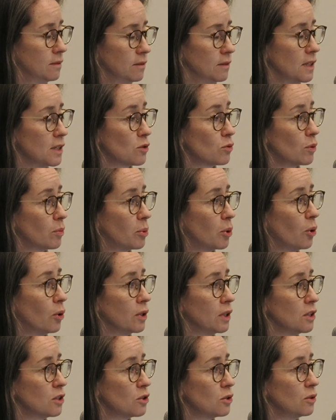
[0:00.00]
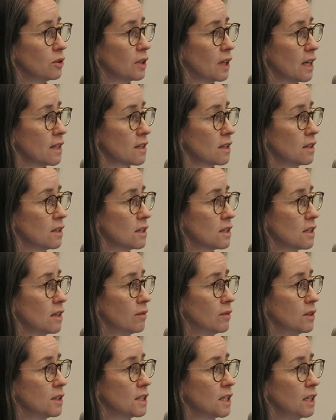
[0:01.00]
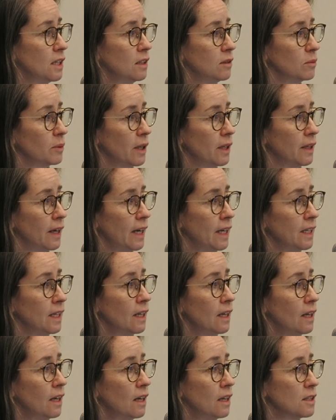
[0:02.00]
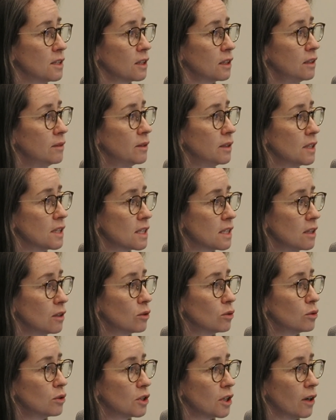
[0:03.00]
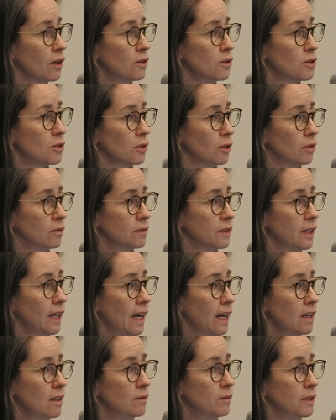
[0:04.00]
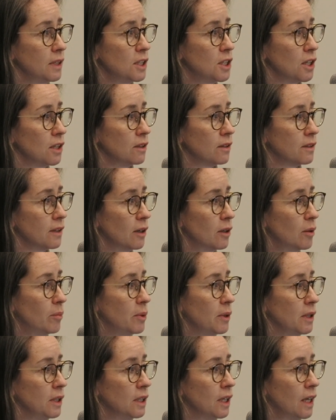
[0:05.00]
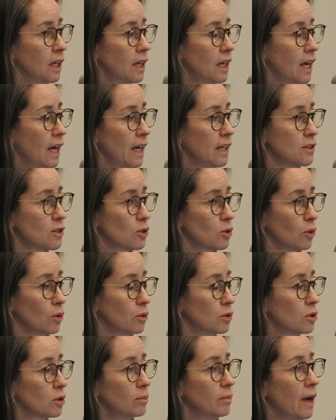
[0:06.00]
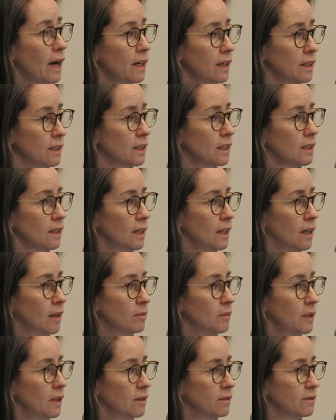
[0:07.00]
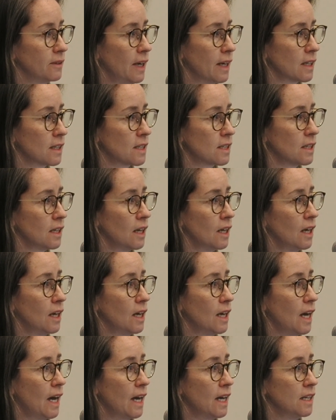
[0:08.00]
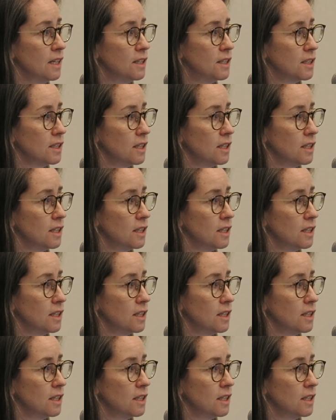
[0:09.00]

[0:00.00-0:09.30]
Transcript: this report in 2017, where they delivered a single dose of an AAV gene therapy and saw dramatic effects. And